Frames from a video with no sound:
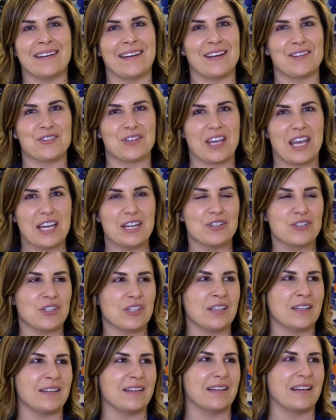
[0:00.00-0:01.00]
in
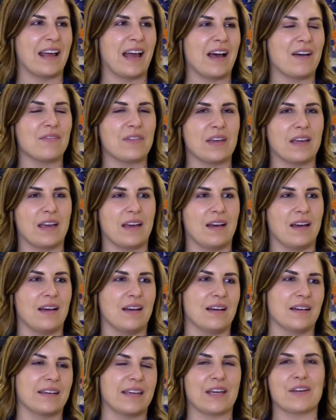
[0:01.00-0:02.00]
education and having
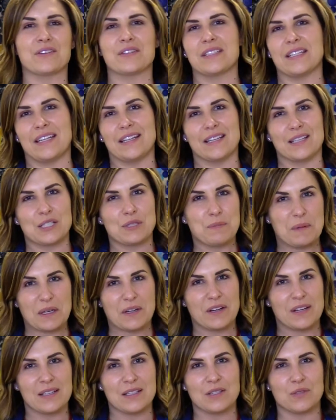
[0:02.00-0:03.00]
a, a guaranteed
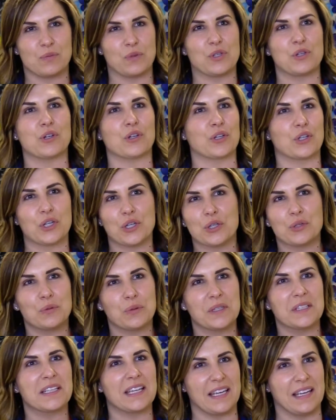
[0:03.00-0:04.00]
experience when you're a
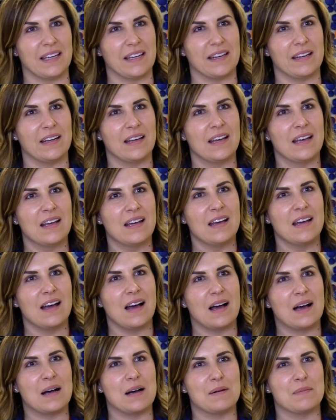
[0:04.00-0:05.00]
Kirkwood kid.
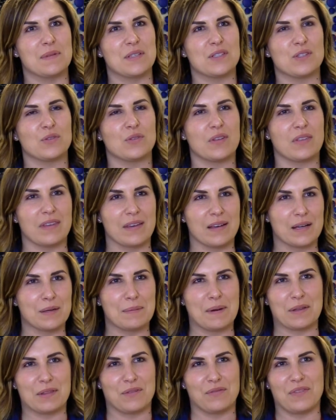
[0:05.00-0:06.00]
Um, and so to think
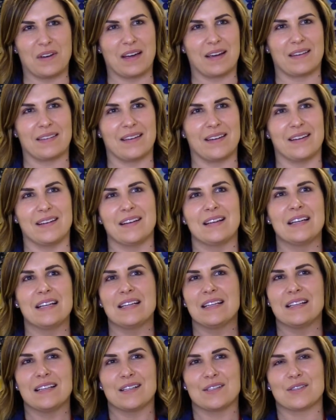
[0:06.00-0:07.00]
about the fact that
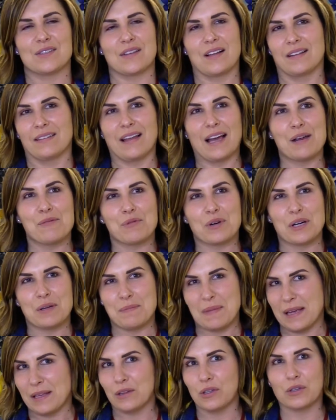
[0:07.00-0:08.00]
a library
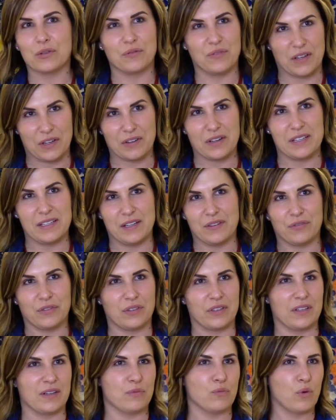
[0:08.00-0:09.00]
may look very
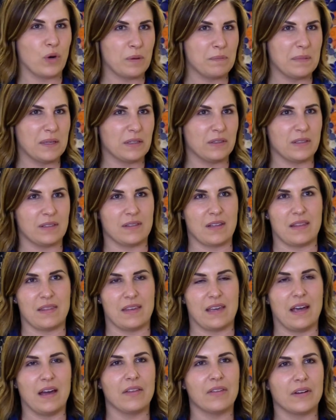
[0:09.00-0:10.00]
different in one building than
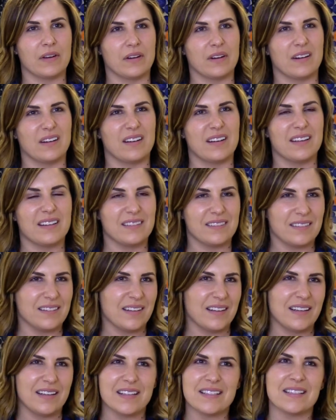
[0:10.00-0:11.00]
the other, it,
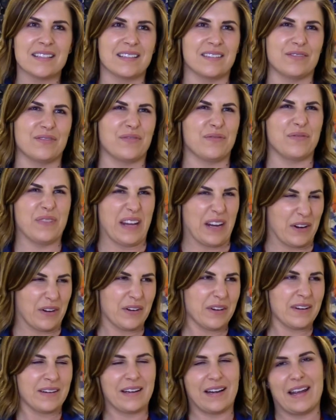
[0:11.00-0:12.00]
it isn't
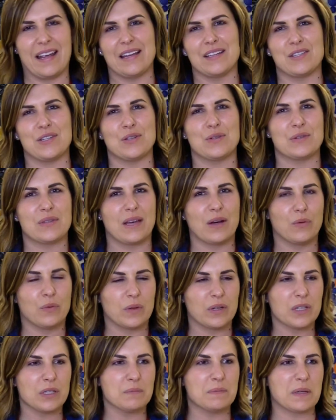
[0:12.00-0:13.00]
fair. And I hate to use that
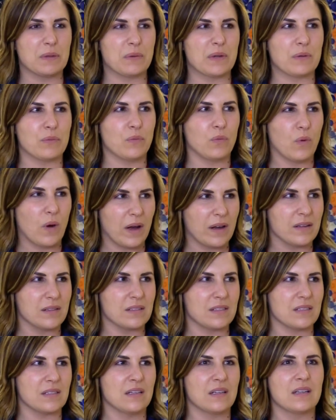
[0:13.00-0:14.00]
word, but we
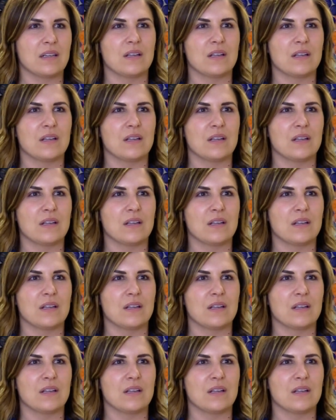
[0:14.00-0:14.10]
want